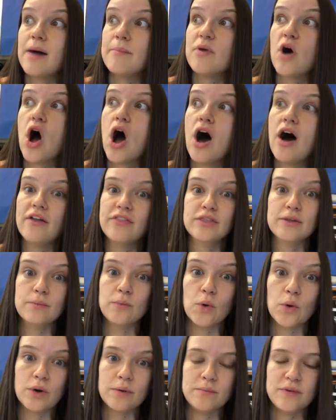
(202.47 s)
up on the
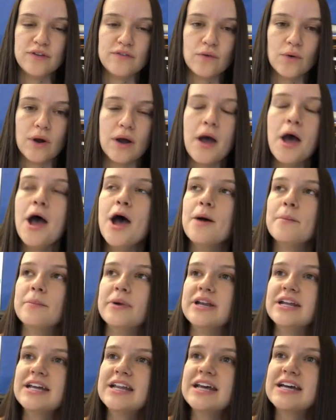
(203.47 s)
board before,
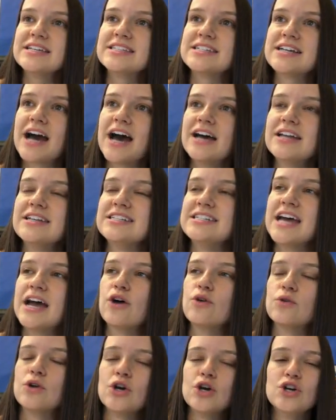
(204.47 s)
but it has cut
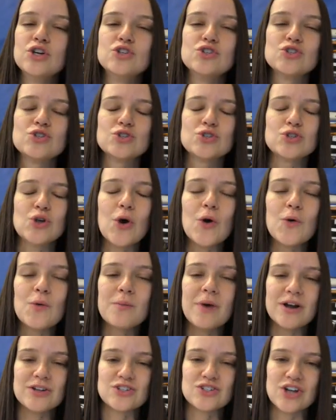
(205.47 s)
down so
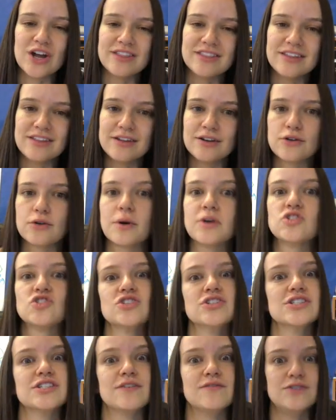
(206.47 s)
much on the little
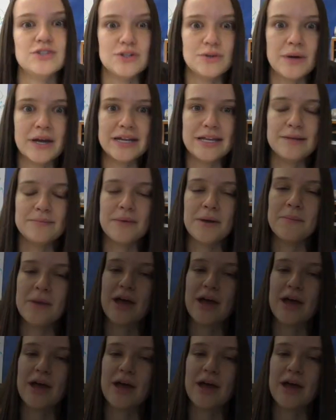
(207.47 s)
questions of, do I need my